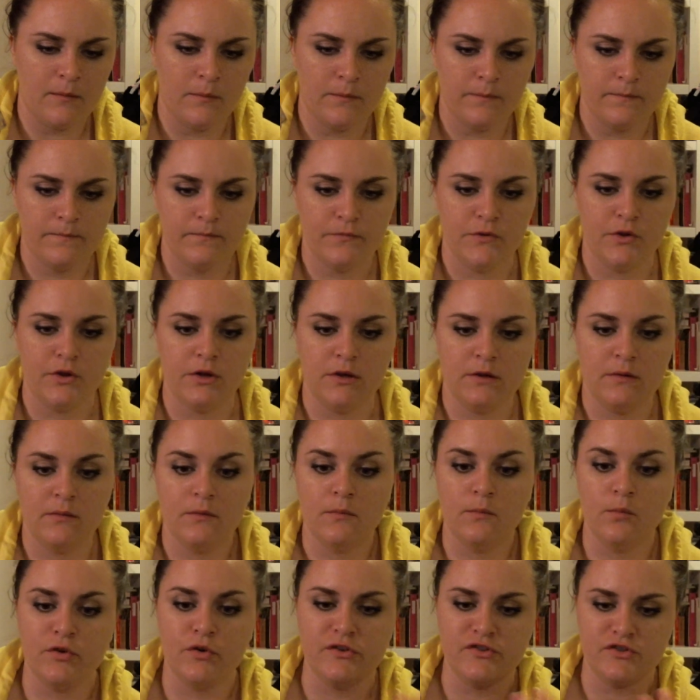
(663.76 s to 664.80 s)
a good
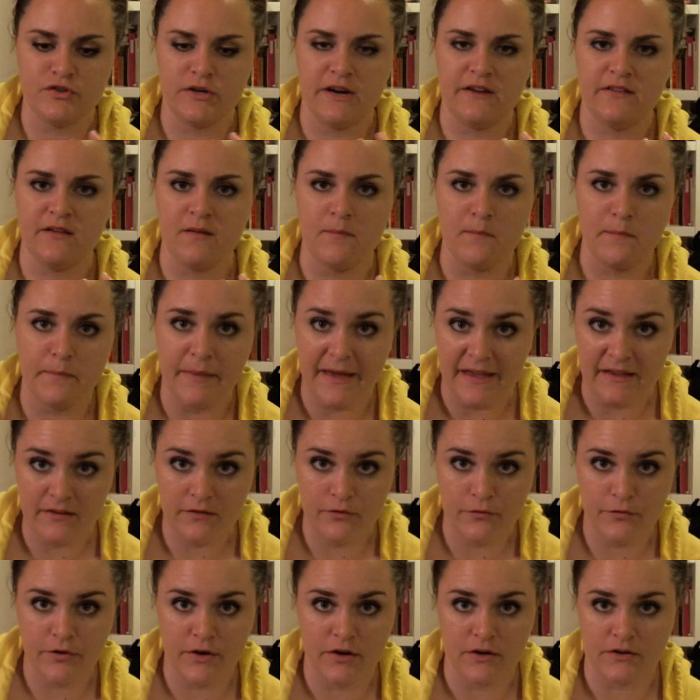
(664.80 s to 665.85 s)
moisturizing base
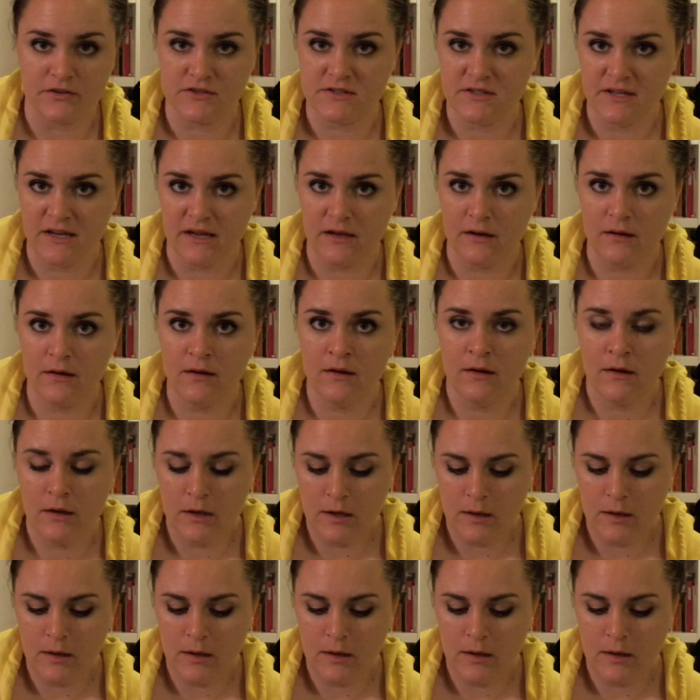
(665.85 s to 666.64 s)
for your skin